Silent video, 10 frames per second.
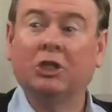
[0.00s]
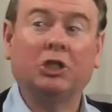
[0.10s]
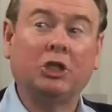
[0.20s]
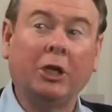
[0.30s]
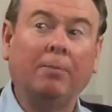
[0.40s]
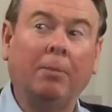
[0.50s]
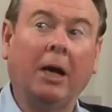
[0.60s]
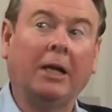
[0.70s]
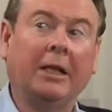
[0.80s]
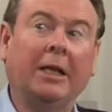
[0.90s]
and is
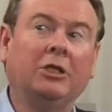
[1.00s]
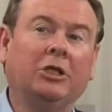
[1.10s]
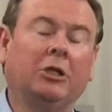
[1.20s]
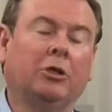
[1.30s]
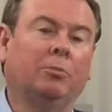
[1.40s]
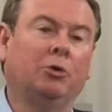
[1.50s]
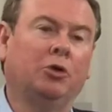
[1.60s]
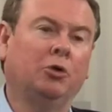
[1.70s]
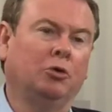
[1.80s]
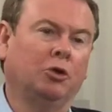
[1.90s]
cheaper and easier to
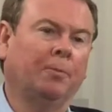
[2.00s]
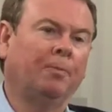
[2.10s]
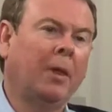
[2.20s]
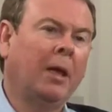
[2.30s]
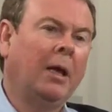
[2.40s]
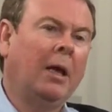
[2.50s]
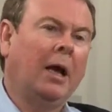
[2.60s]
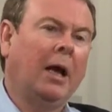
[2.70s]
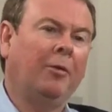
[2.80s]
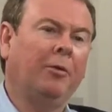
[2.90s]
produce.
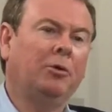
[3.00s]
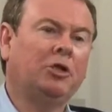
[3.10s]
And the